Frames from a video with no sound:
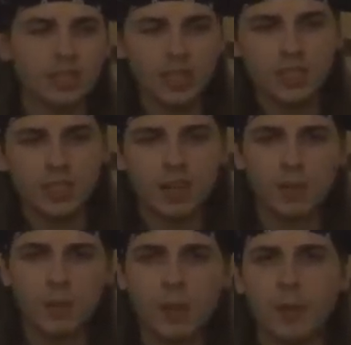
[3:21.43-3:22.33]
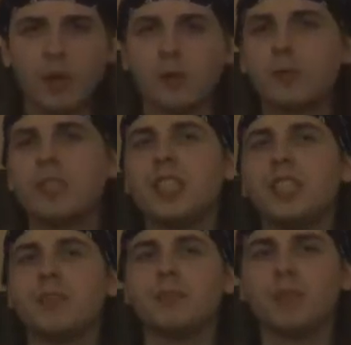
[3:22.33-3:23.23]
each and every member of
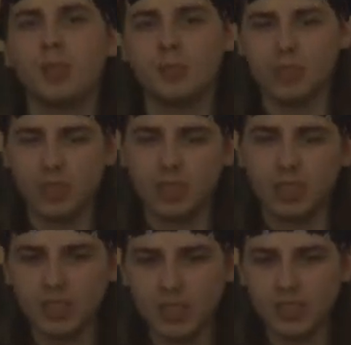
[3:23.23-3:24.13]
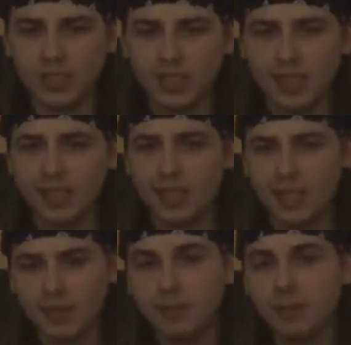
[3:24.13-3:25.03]
the Justice League,
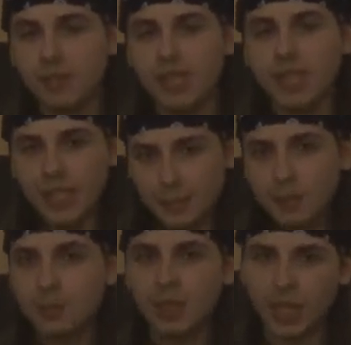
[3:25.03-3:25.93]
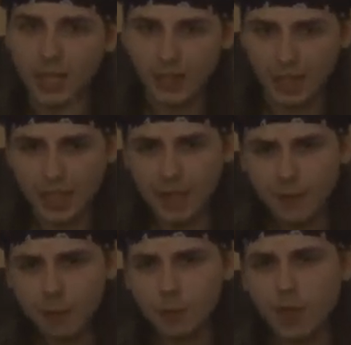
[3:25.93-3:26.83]
and he
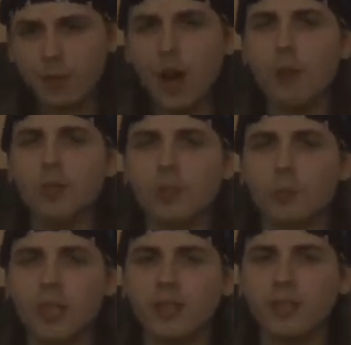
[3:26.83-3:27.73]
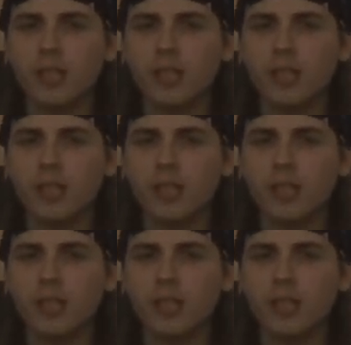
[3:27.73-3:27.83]
even would have almost went